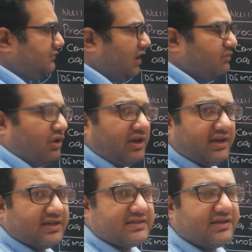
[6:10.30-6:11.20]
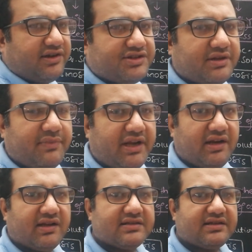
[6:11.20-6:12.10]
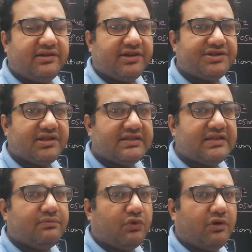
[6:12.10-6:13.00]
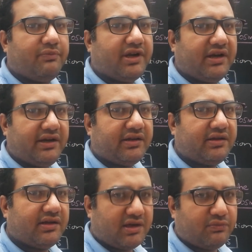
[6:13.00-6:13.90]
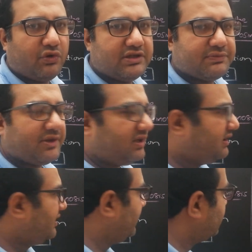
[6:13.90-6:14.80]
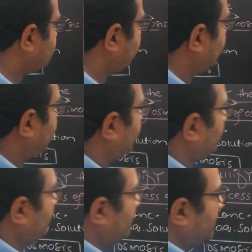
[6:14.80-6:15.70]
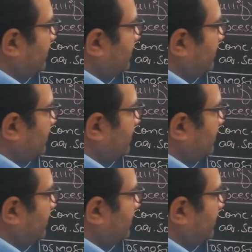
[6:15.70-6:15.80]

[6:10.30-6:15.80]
Molar concentration means concentrations in mole per liter or moles per decimeter cube.